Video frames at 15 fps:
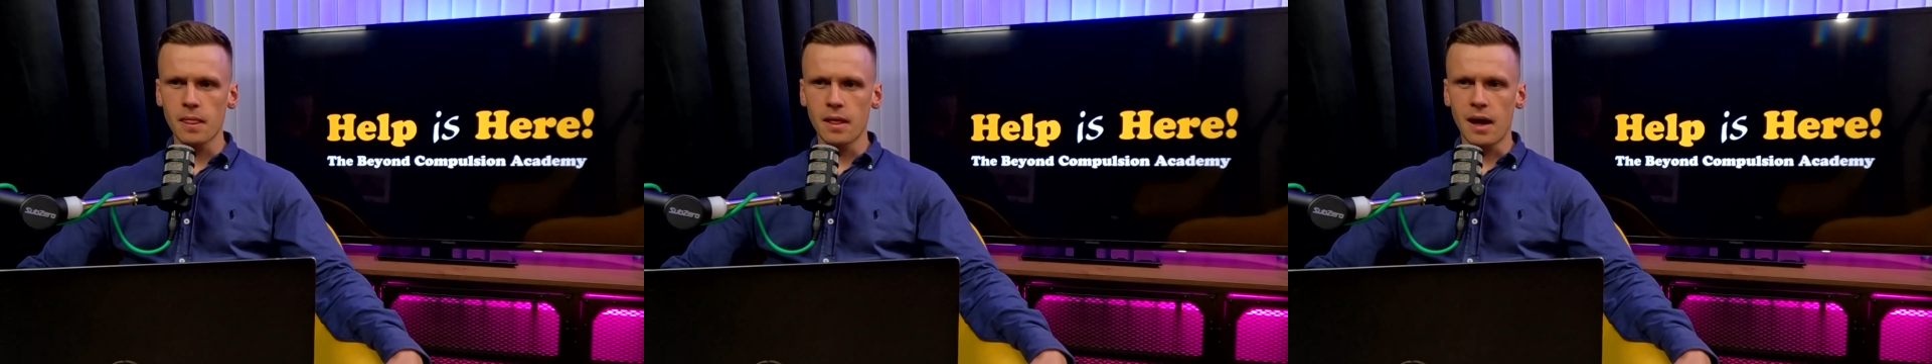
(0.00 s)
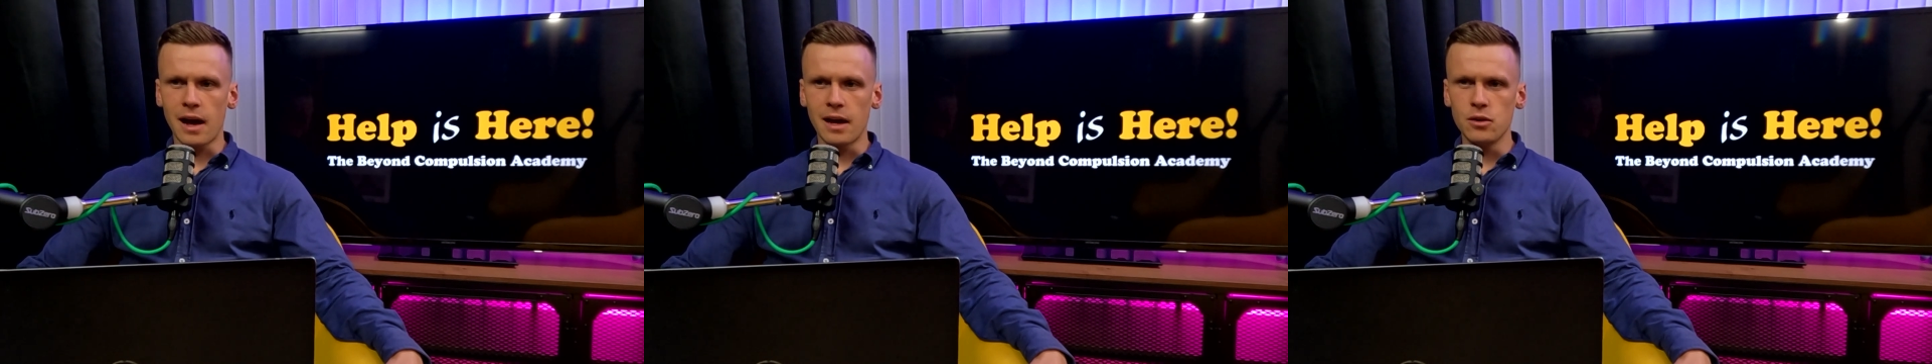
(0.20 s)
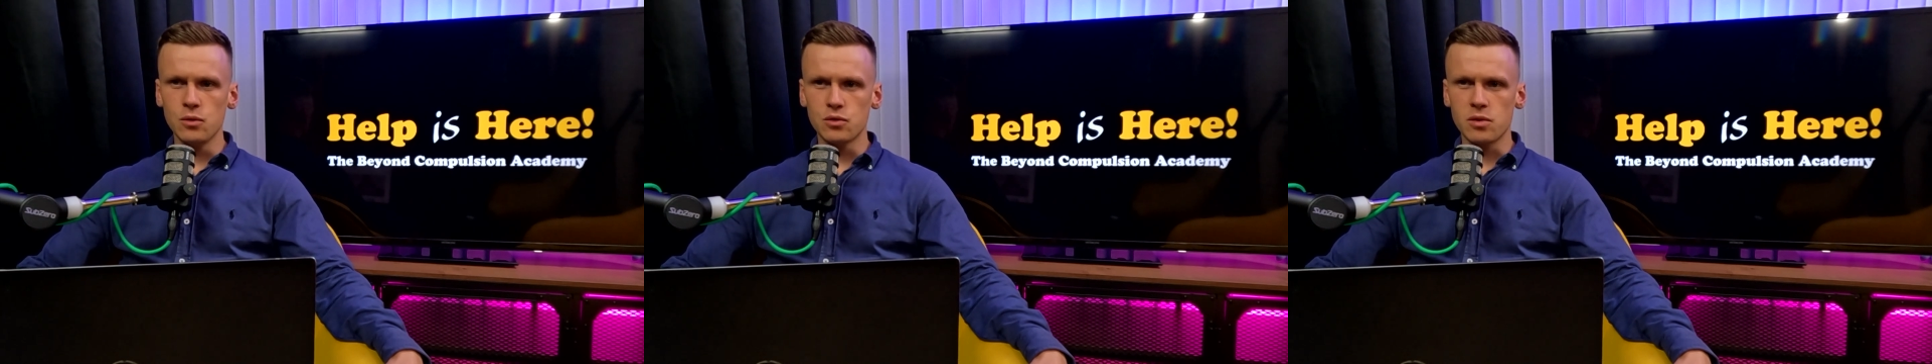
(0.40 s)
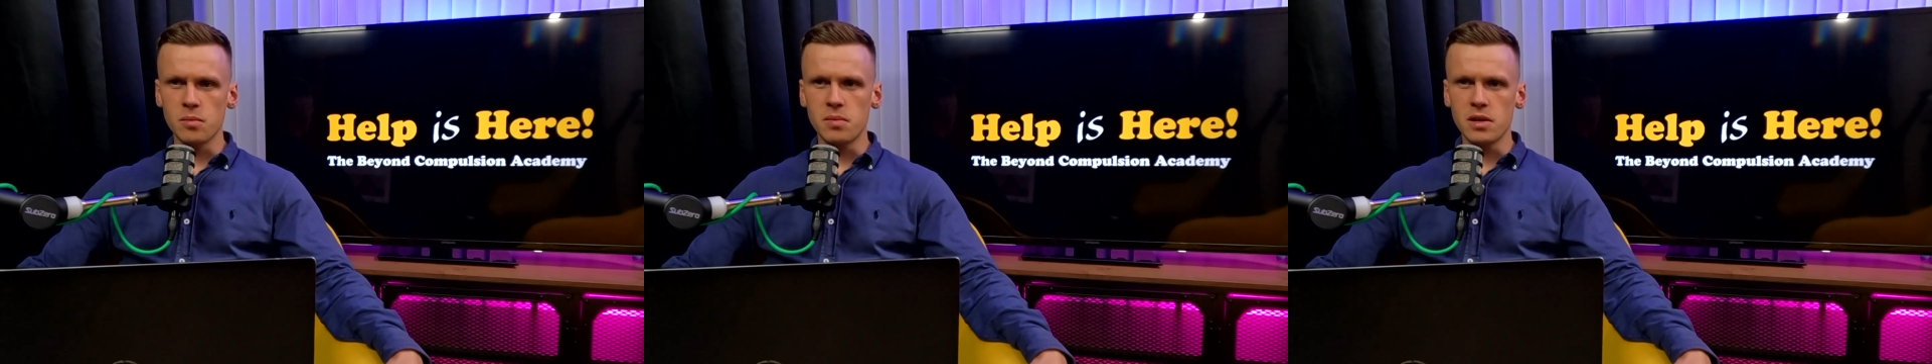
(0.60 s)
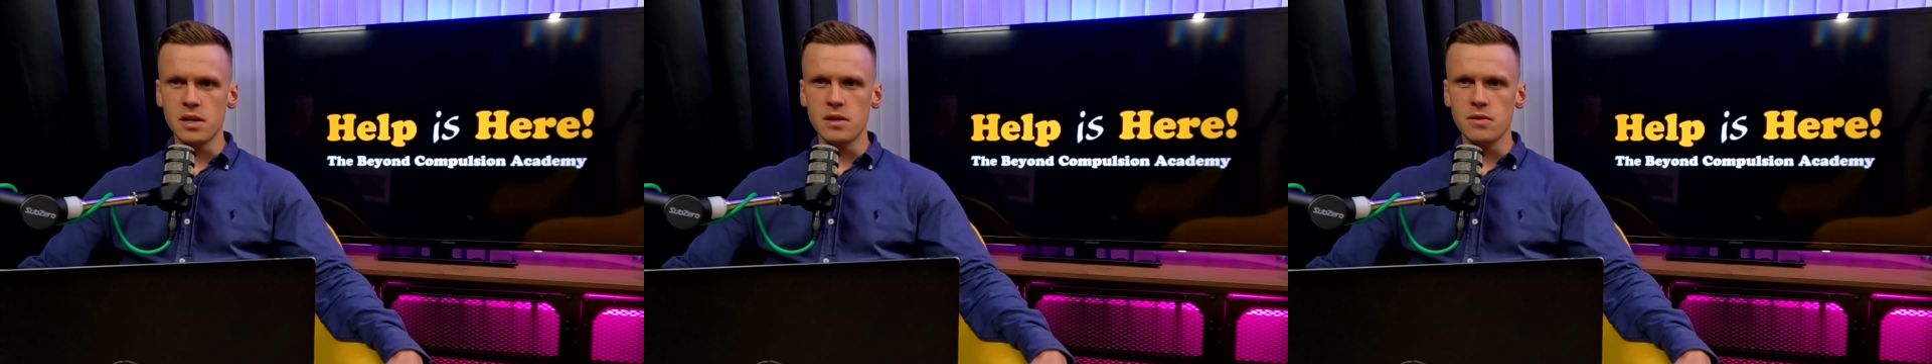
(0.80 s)
I used to
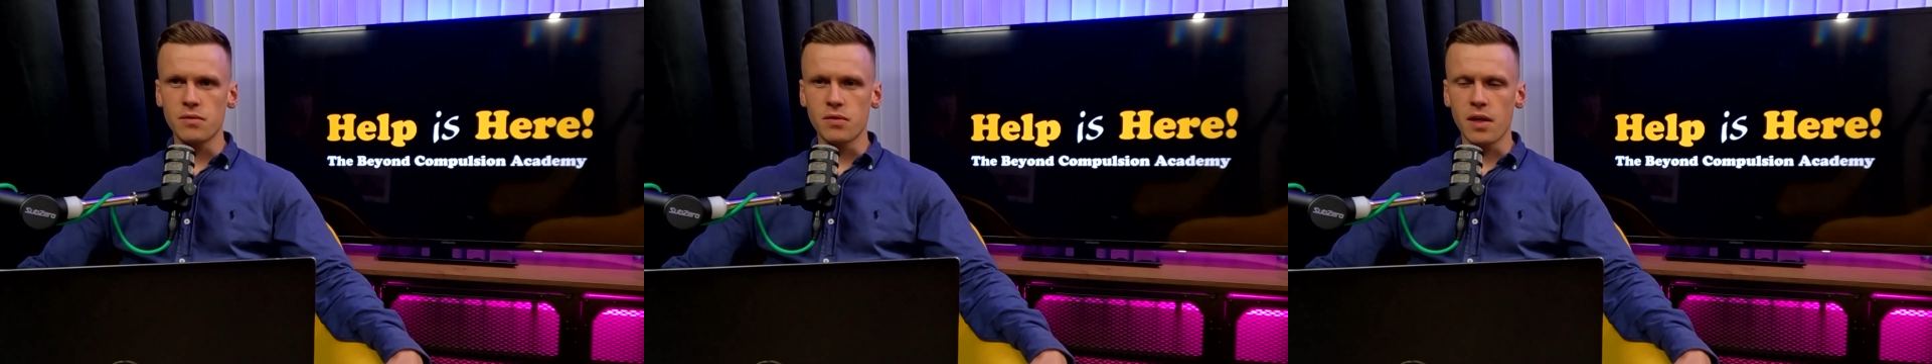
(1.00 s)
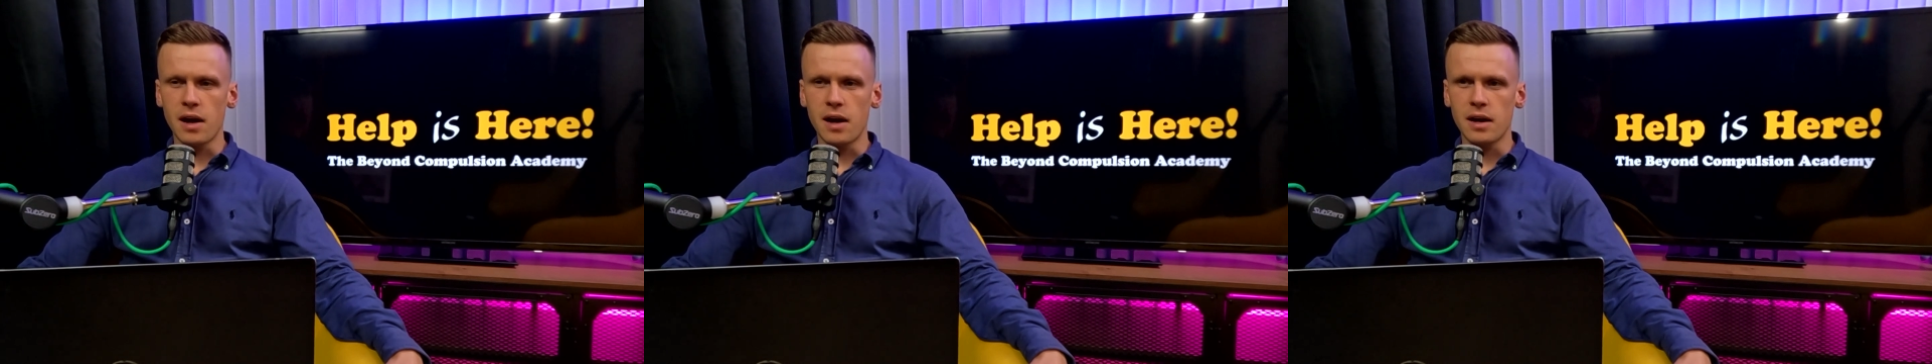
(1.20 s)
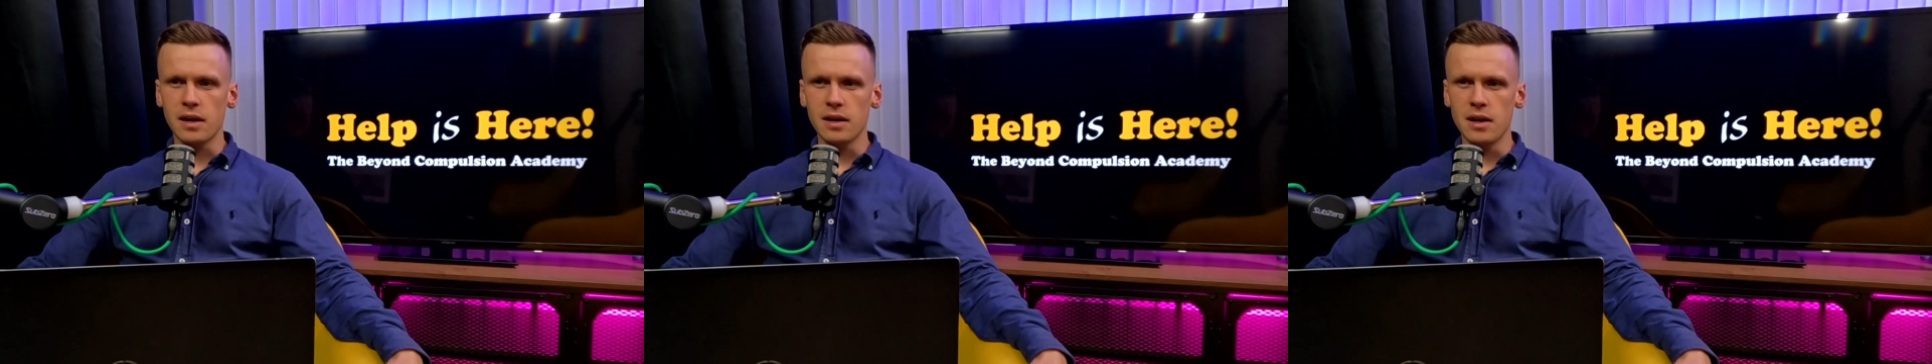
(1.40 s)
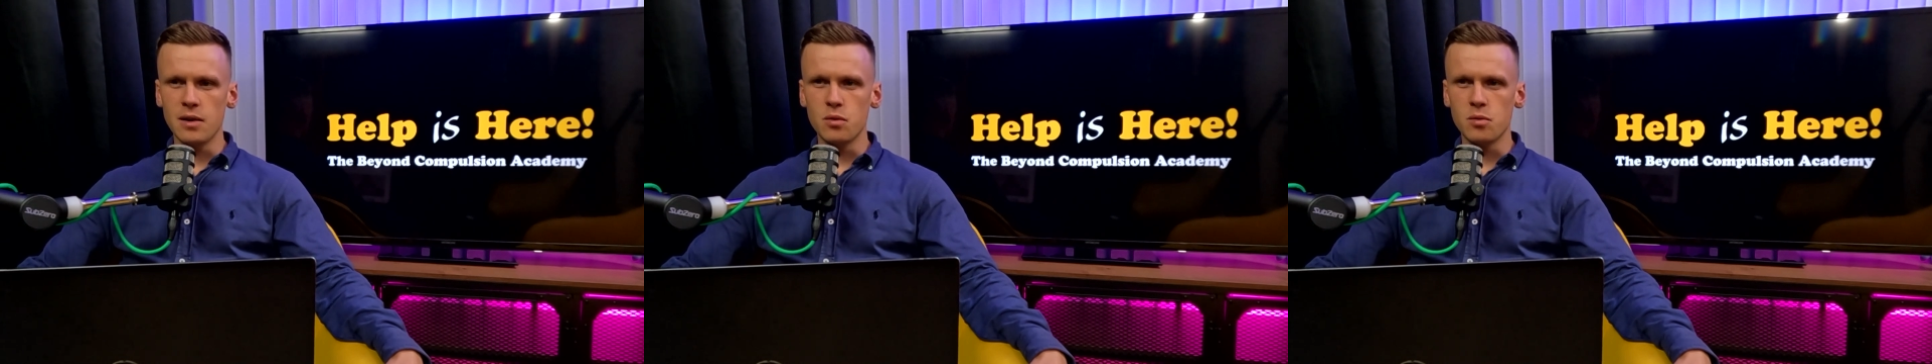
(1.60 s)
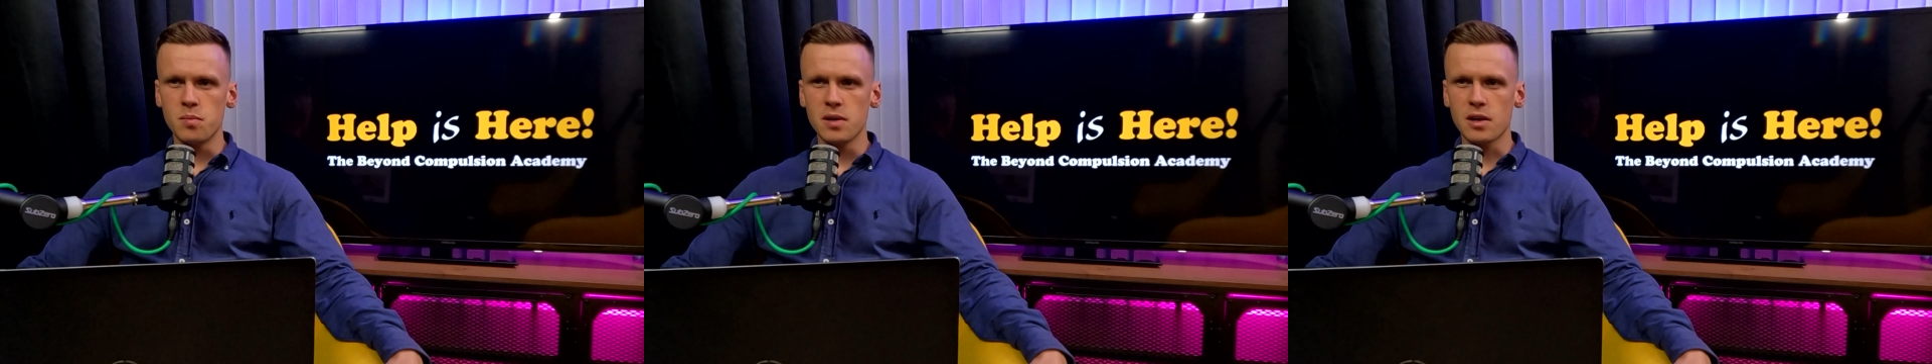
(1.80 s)
believe that it
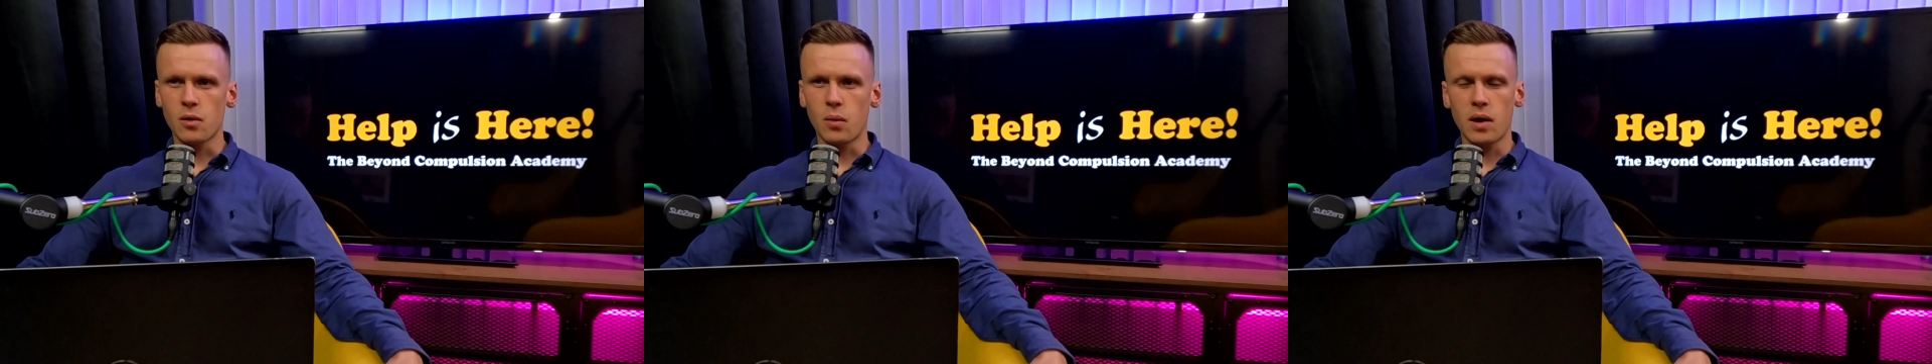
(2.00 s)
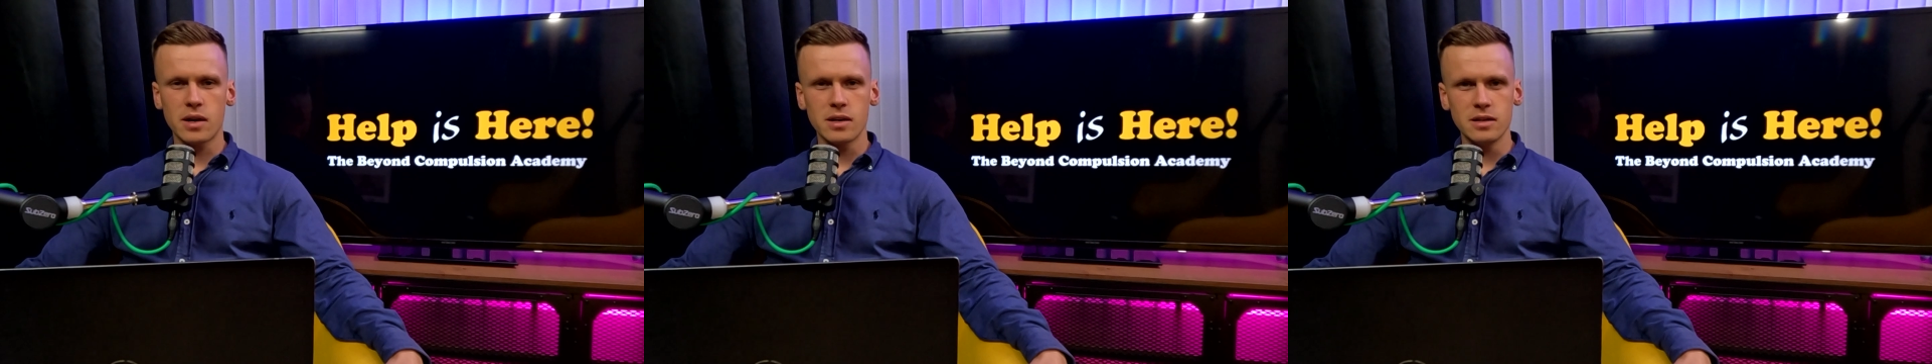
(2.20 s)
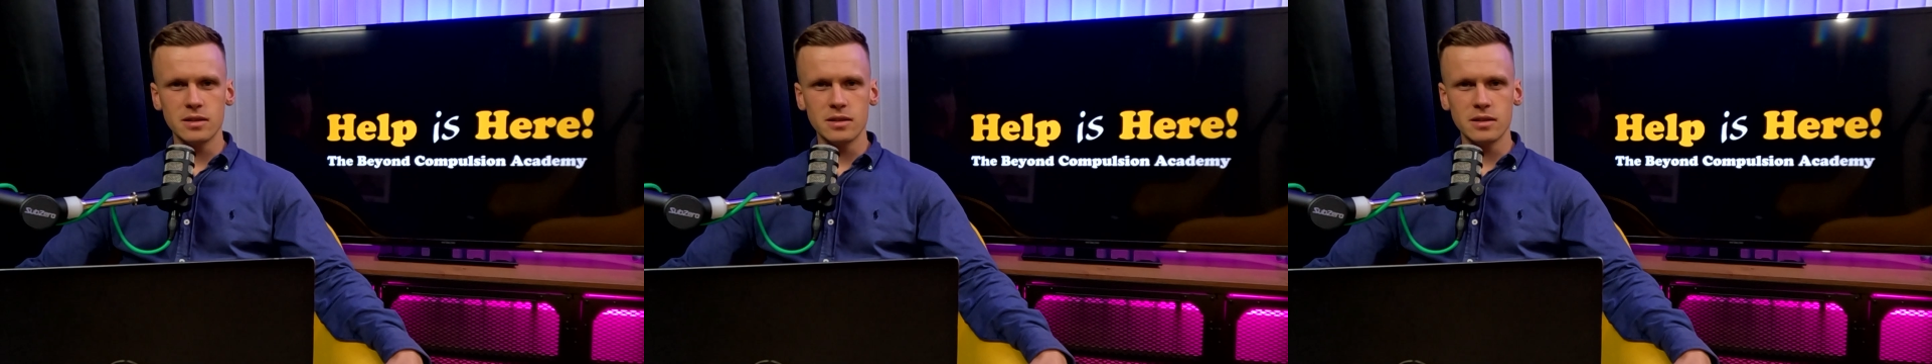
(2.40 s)
would be quite